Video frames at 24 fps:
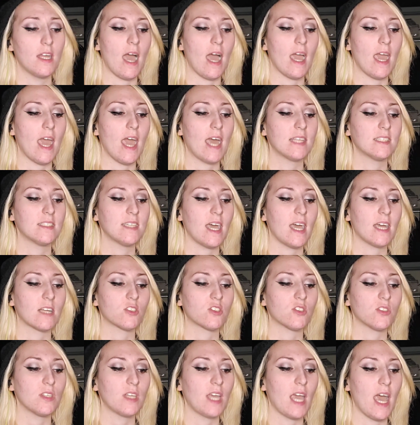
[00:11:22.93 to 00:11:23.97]
I had to
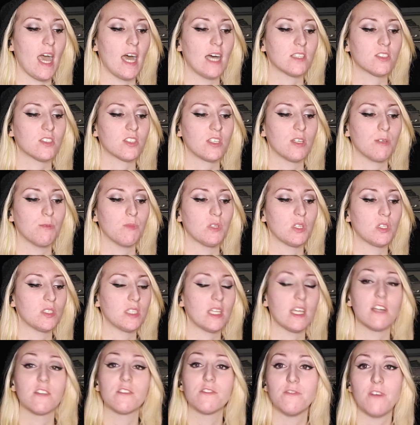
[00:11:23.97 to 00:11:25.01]
actually ask him because
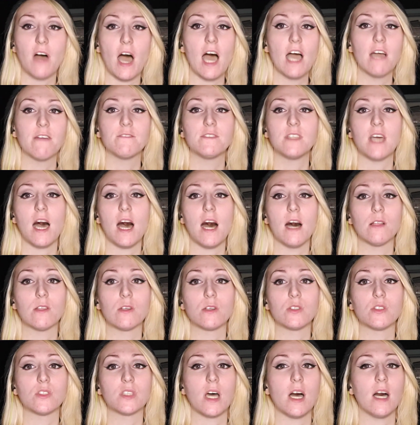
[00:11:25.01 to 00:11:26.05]
he had
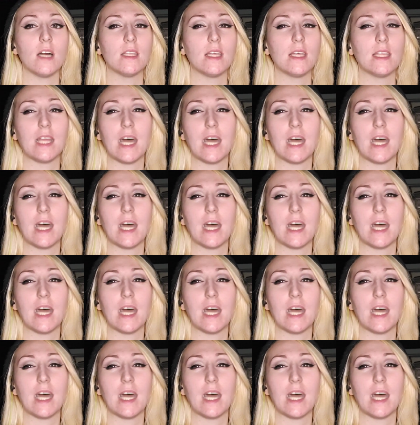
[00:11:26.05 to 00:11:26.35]
$5 on it,